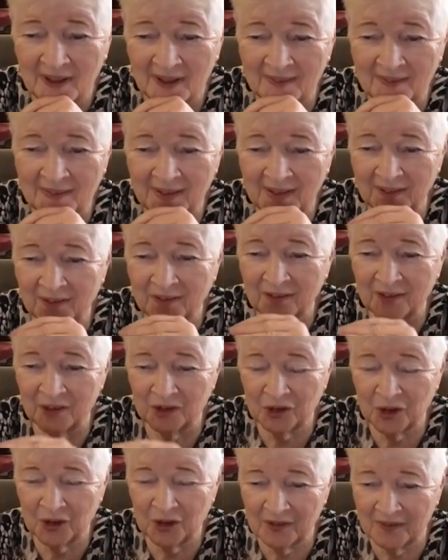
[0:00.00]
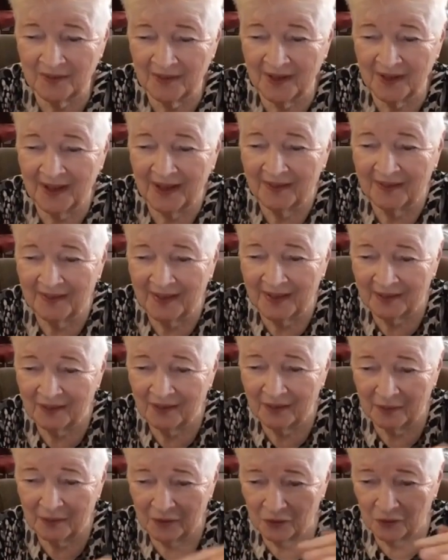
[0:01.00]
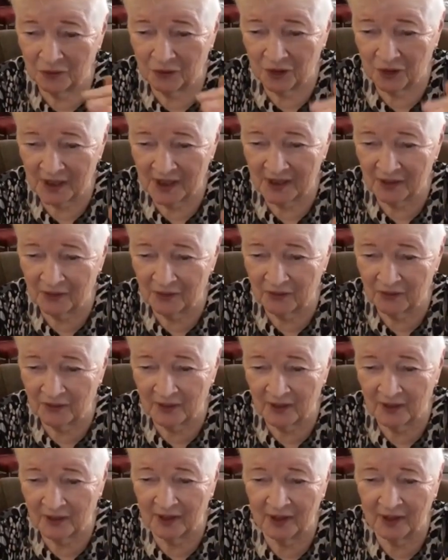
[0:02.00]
And that's Jean's